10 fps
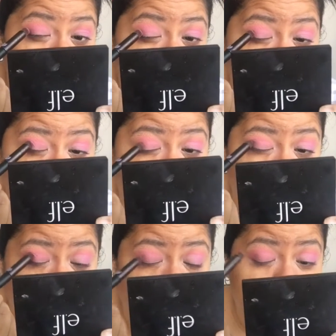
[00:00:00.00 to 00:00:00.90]

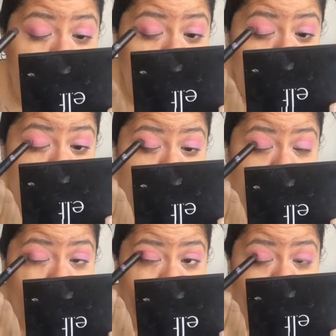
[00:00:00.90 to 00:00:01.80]
Or you can
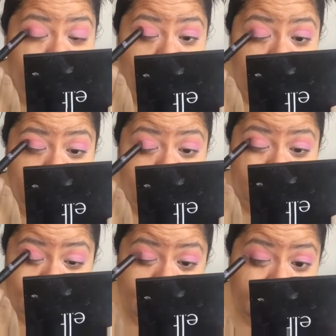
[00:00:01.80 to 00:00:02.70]
stop being
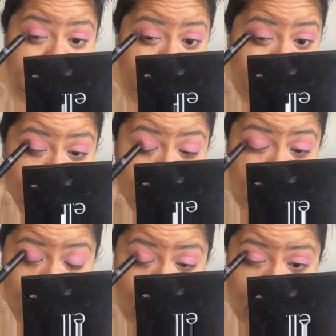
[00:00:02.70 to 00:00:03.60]

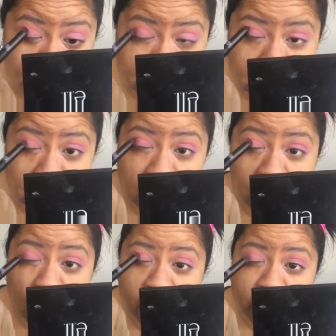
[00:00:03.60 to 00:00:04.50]
lazy and
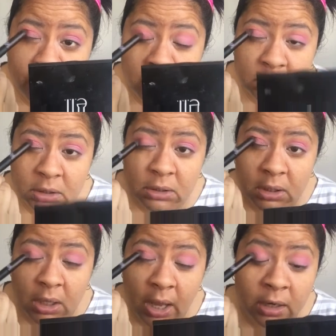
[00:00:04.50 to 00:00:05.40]
go
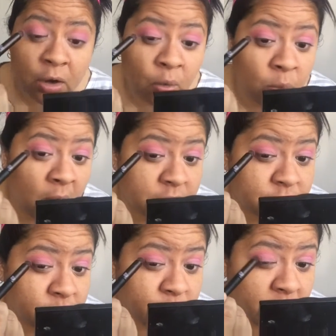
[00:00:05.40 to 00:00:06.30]

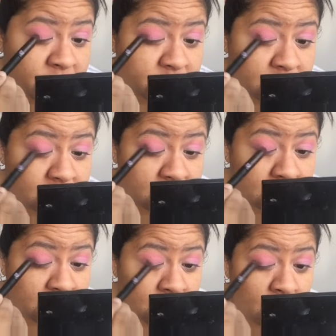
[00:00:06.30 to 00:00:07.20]
wash your brushes.
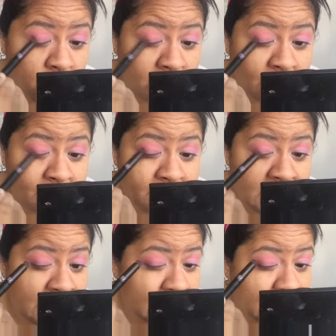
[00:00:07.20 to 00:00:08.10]
You know what I
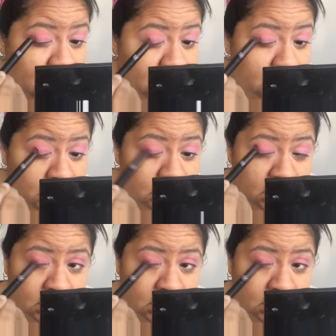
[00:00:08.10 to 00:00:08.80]
mean?